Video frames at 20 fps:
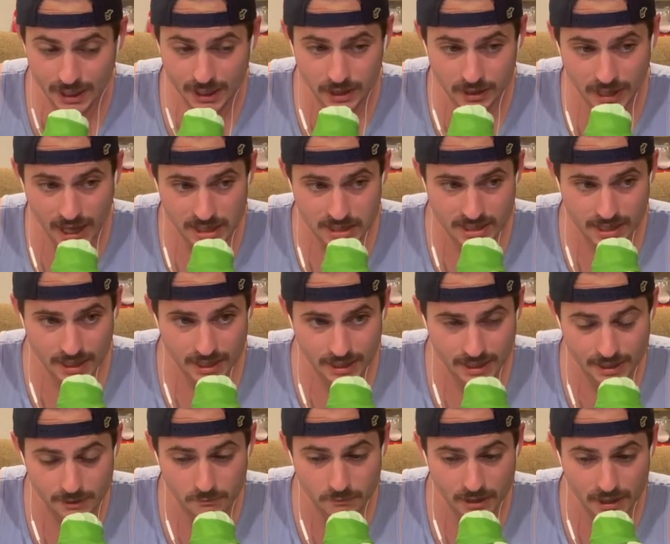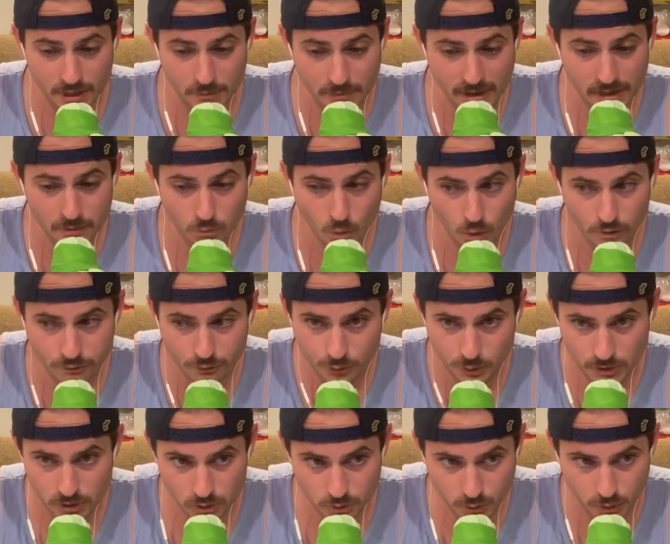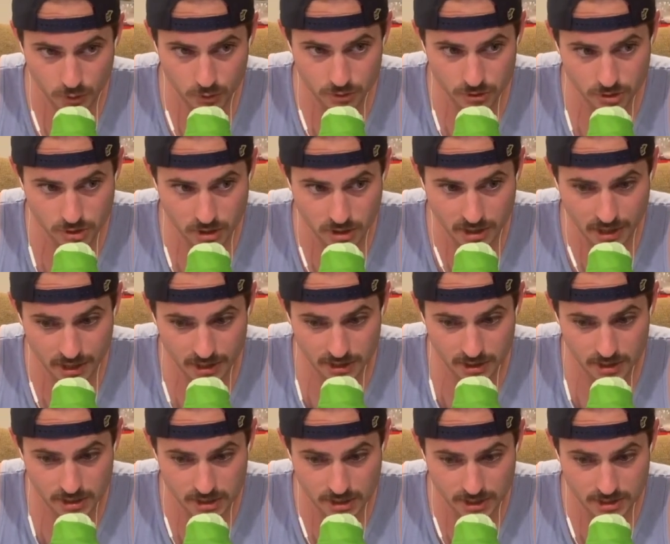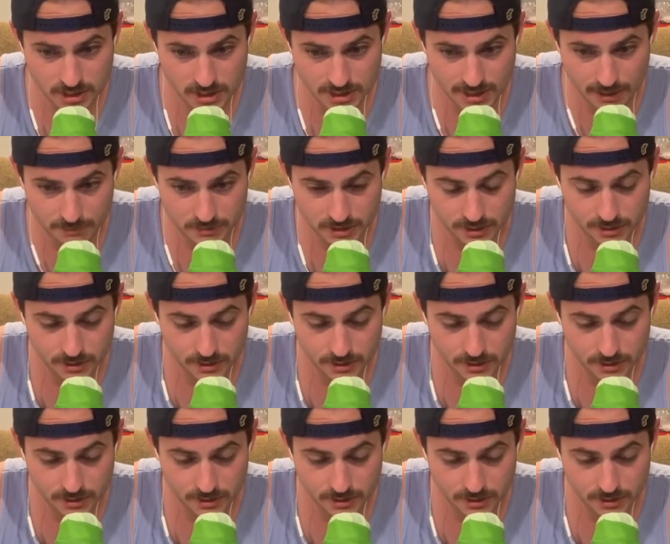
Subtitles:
Last night, he made more free throws than the Suns attempted.